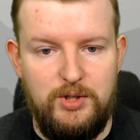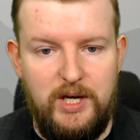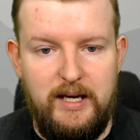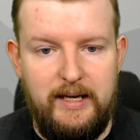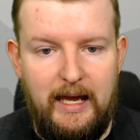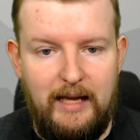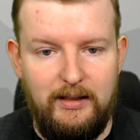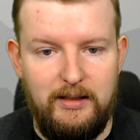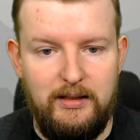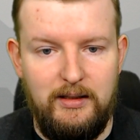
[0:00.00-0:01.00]
Jay
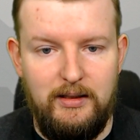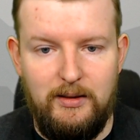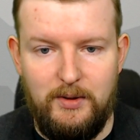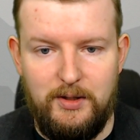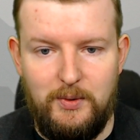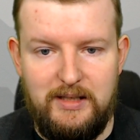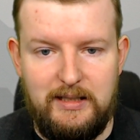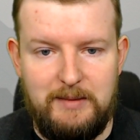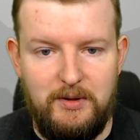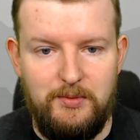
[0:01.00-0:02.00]
Kellig with a
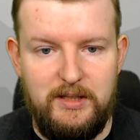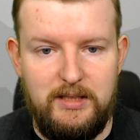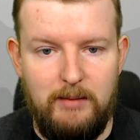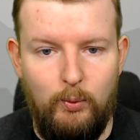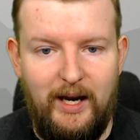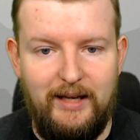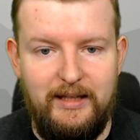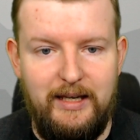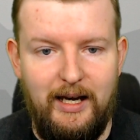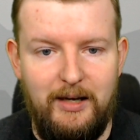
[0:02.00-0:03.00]
26-month resub.
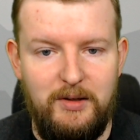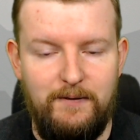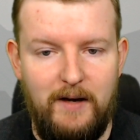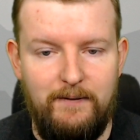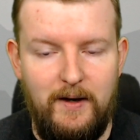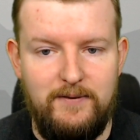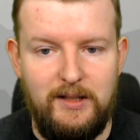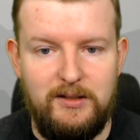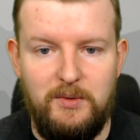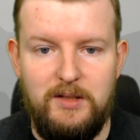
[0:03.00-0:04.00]
Wiley Coyote
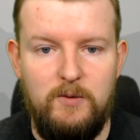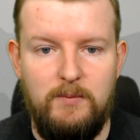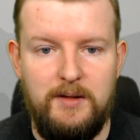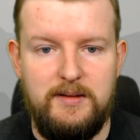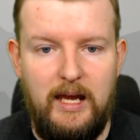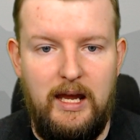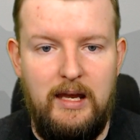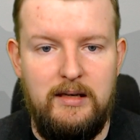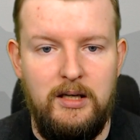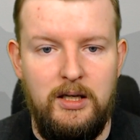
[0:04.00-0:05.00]
556, 22 months.
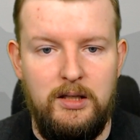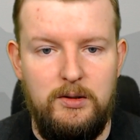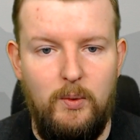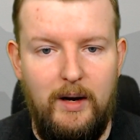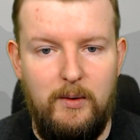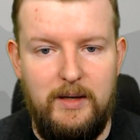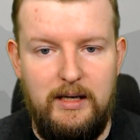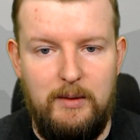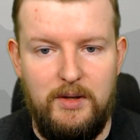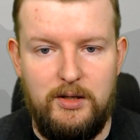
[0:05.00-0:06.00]
And
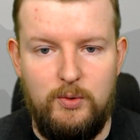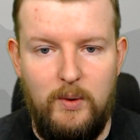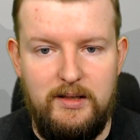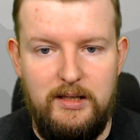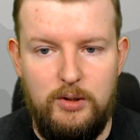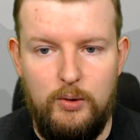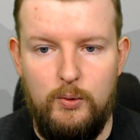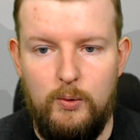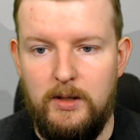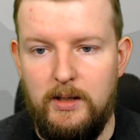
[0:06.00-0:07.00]
Duawi with a
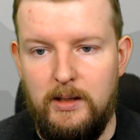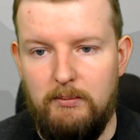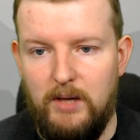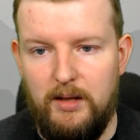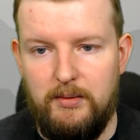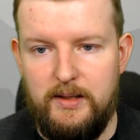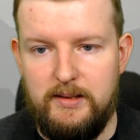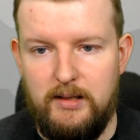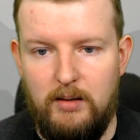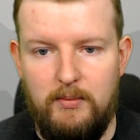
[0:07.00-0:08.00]
22-month
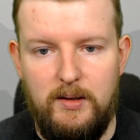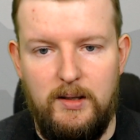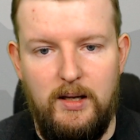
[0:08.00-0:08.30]
resub.